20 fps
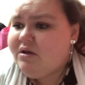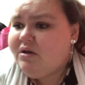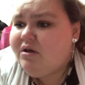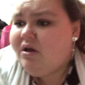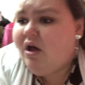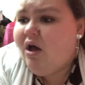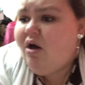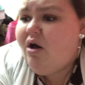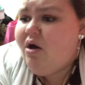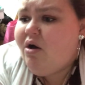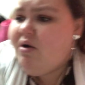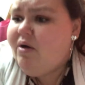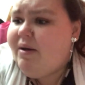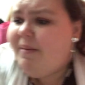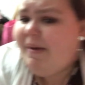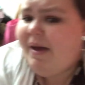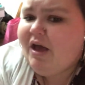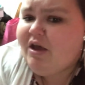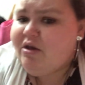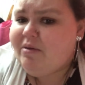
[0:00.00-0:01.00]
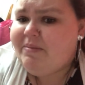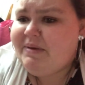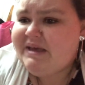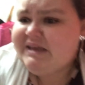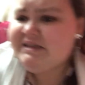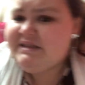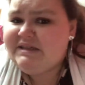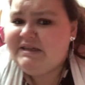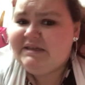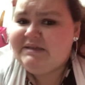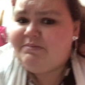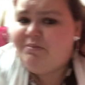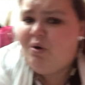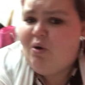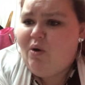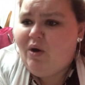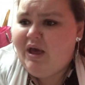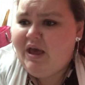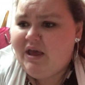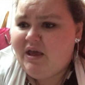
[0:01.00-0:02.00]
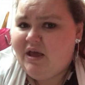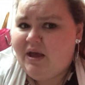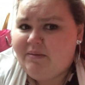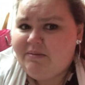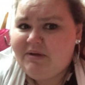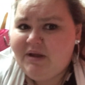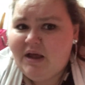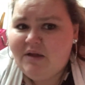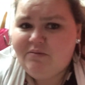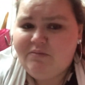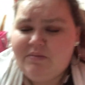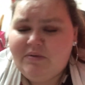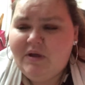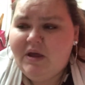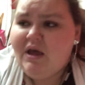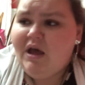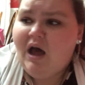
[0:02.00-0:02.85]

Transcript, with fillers: Go about your business, boy. I'm done.